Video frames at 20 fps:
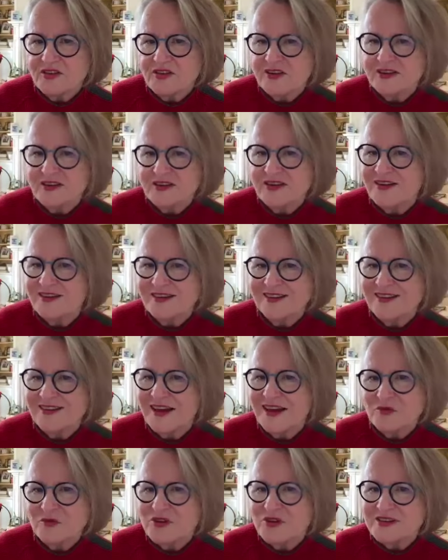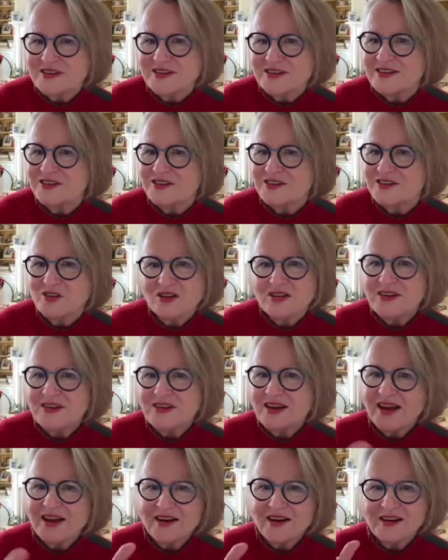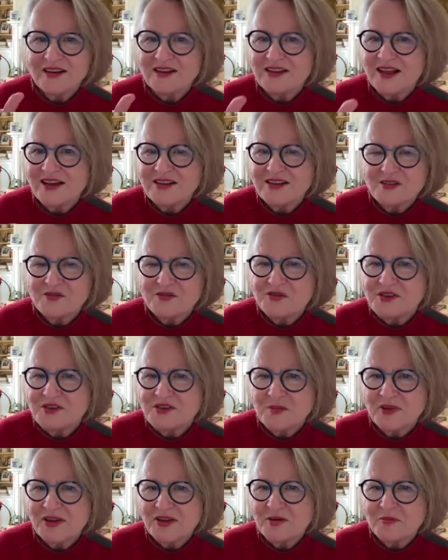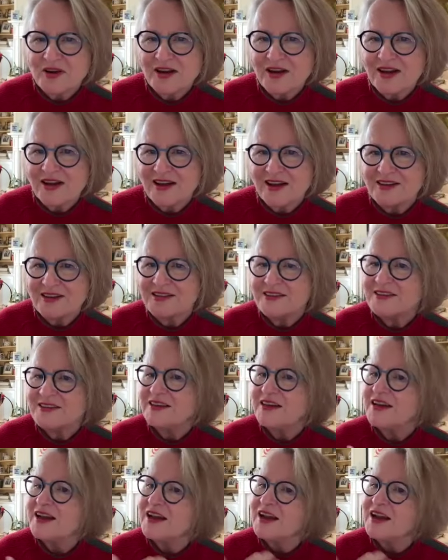And that wasn't, as long as I had a glass of something in my hand,